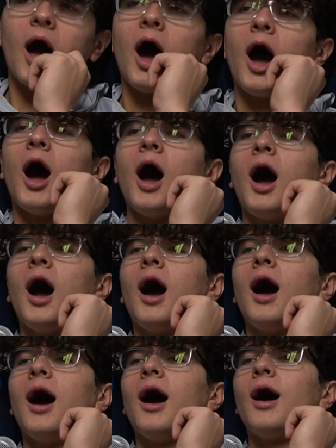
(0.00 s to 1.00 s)

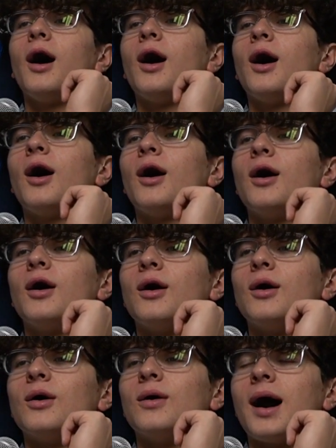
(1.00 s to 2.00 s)

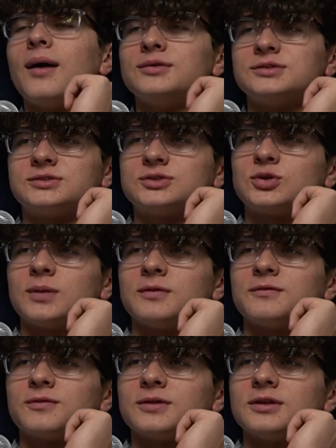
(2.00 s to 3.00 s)
Oh, I was
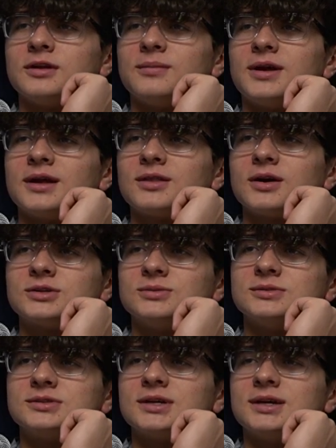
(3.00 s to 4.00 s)
tripping for a little bit. I thought she
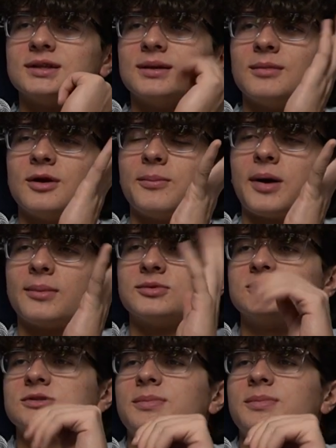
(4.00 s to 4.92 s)
was saying that Mary Poppins was a